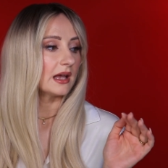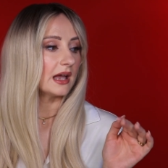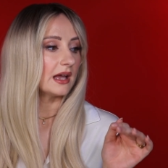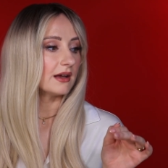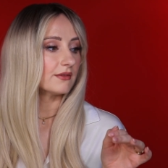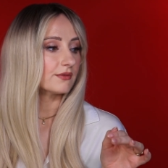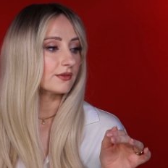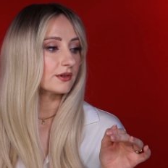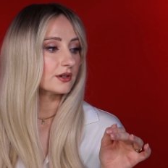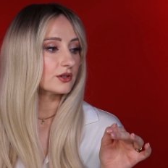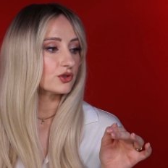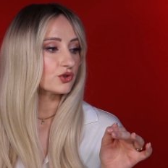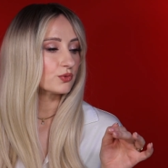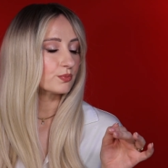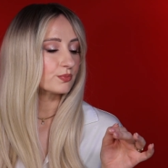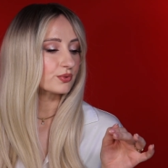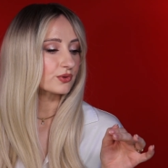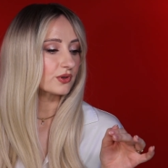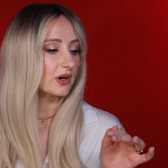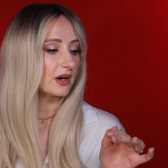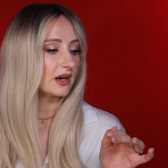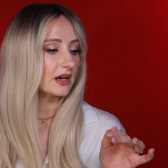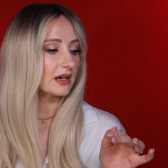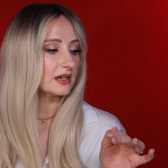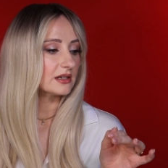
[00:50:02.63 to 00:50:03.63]
Average
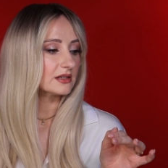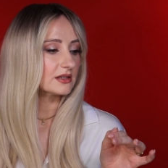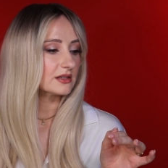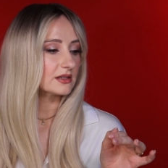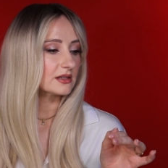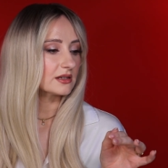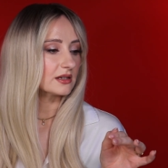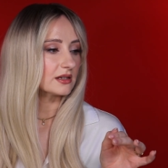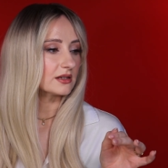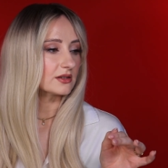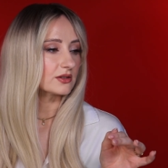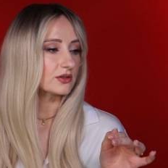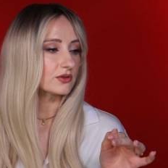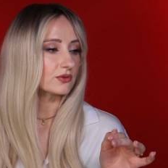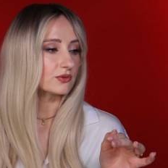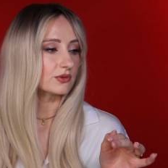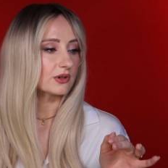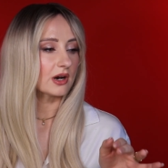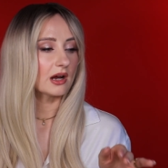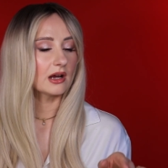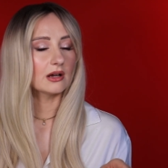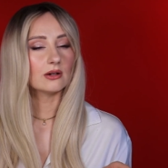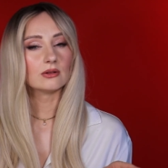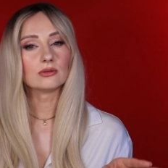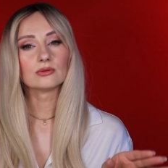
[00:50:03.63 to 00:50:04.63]
price is
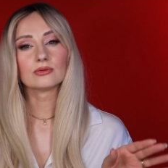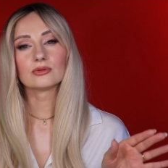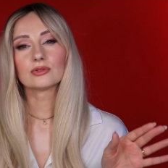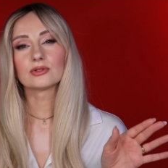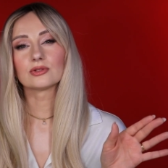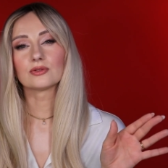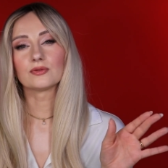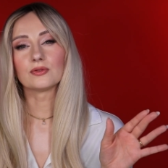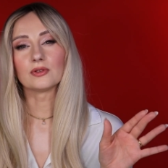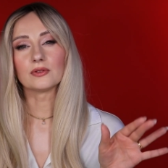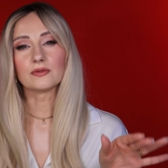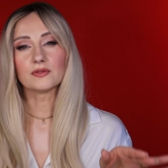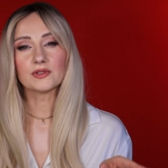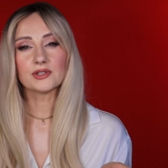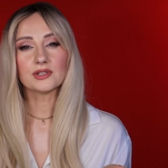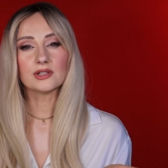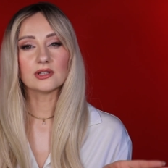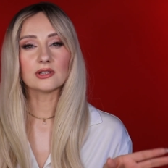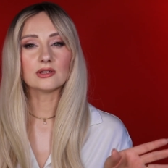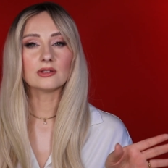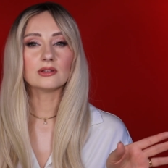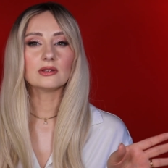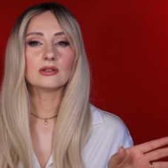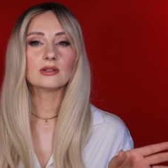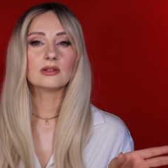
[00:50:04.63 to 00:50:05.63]
around
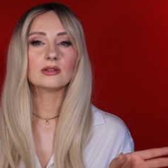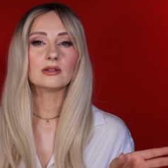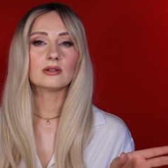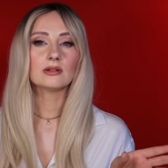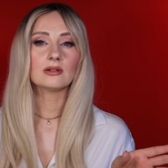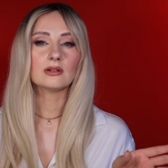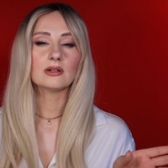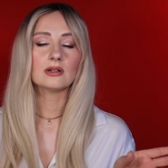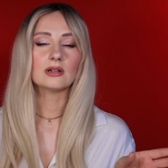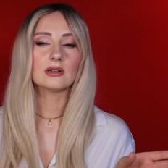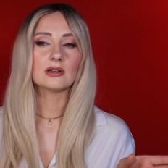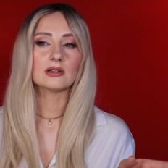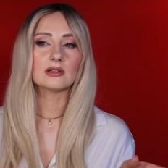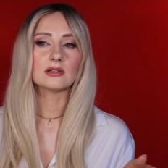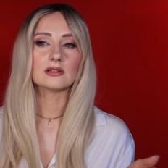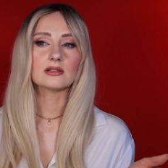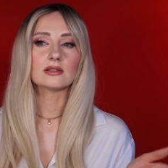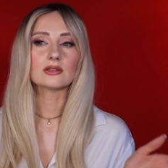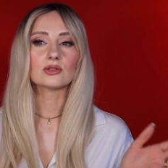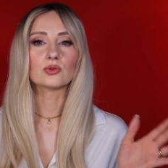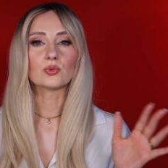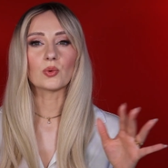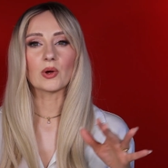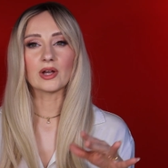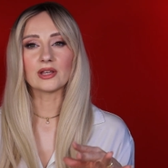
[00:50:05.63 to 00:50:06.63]

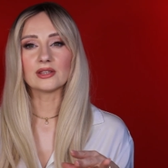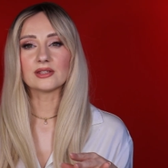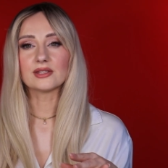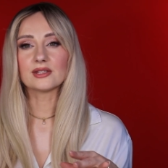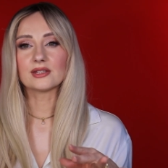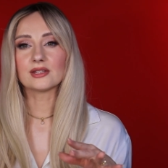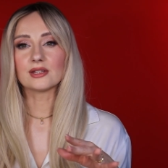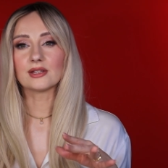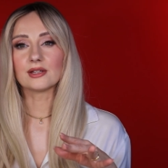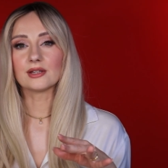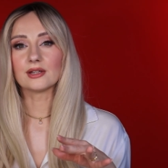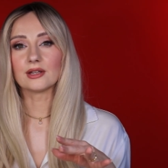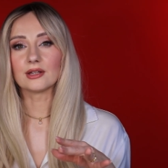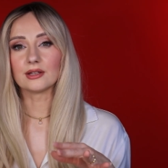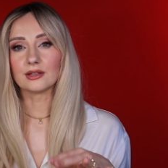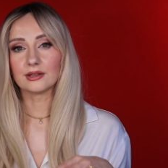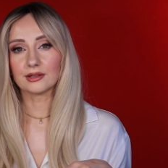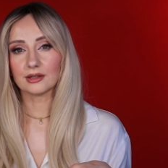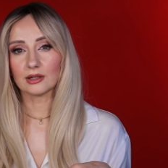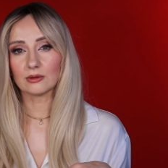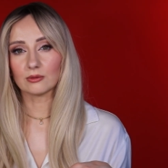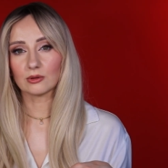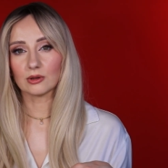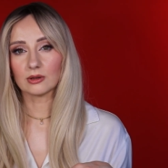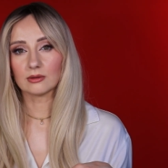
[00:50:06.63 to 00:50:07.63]
15-20
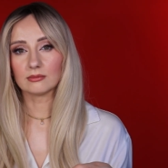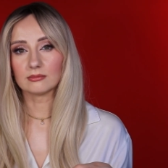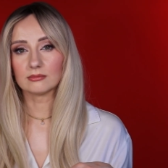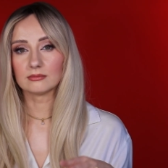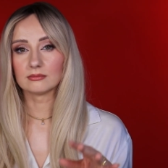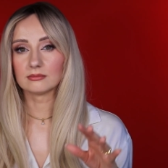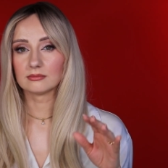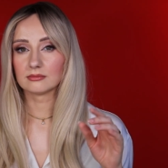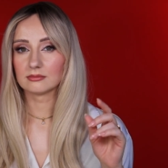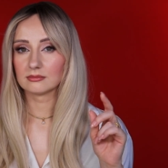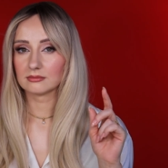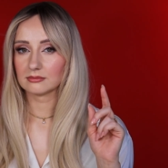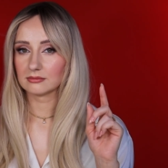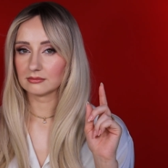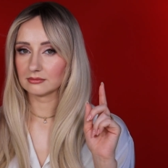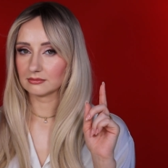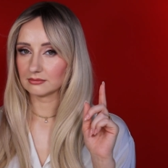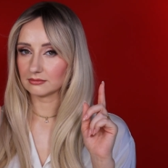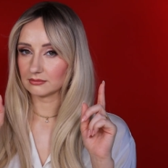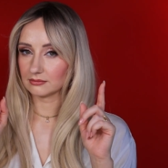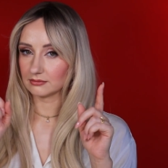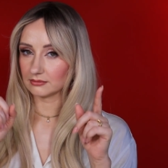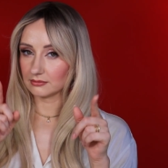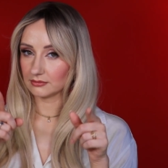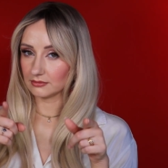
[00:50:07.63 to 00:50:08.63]
euro.
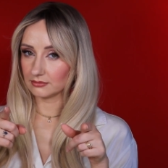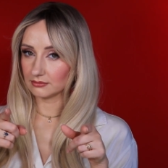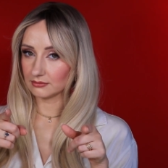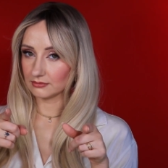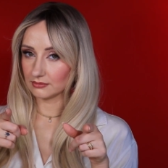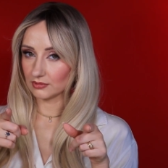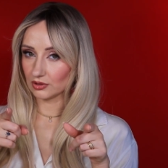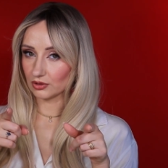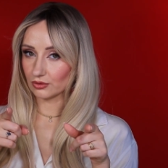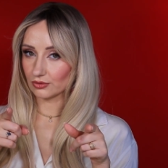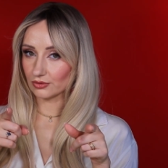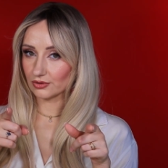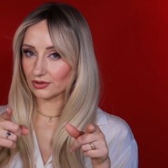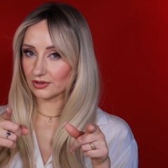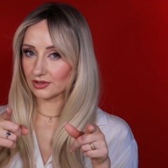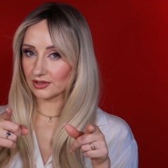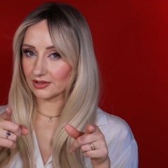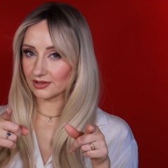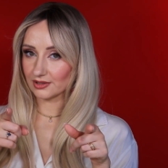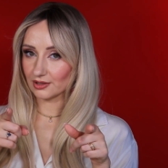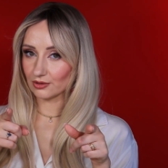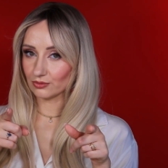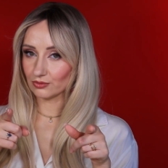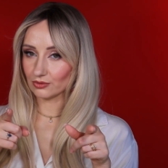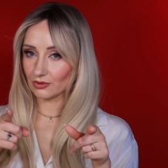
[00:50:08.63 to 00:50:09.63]
Use
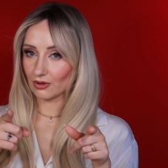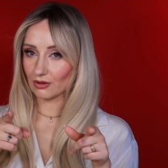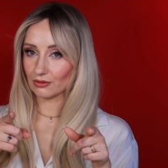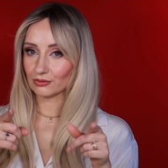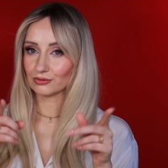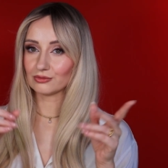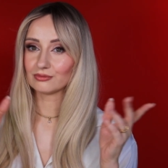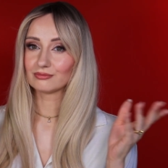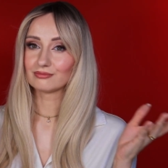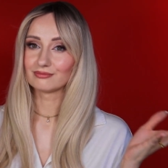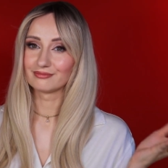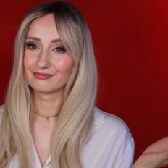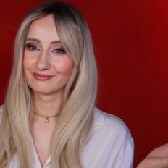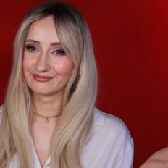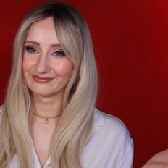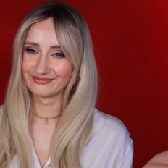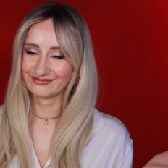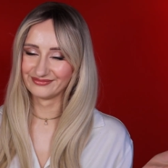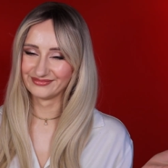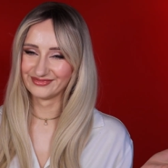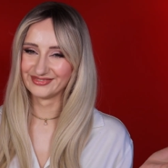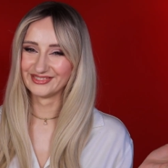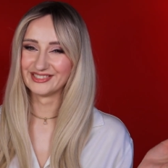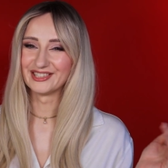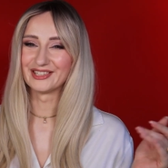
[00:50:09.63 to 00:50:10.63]
discount code.
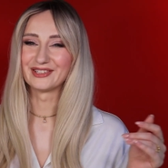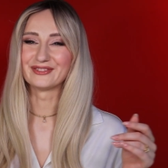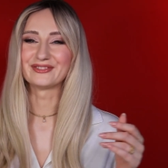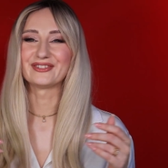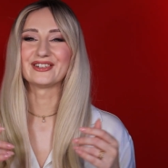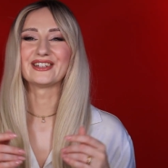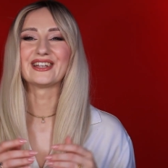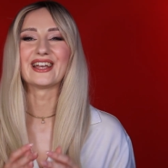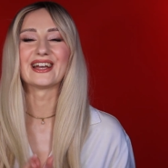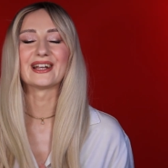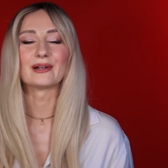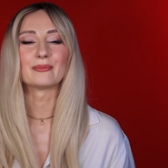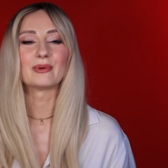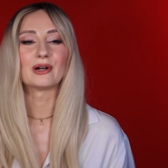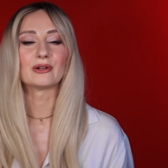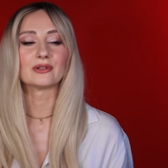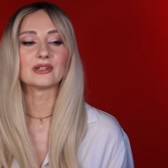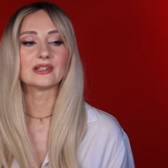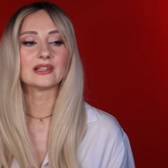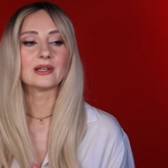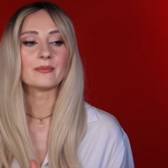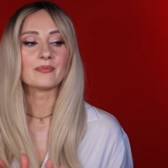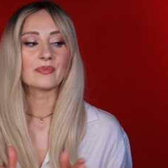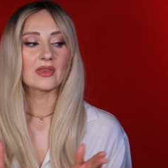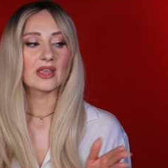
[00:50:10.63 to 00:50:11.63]
Don't forget about
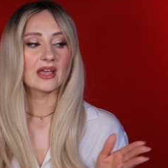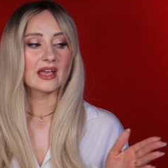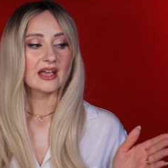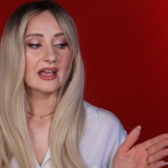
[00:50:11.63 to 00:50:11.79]
it.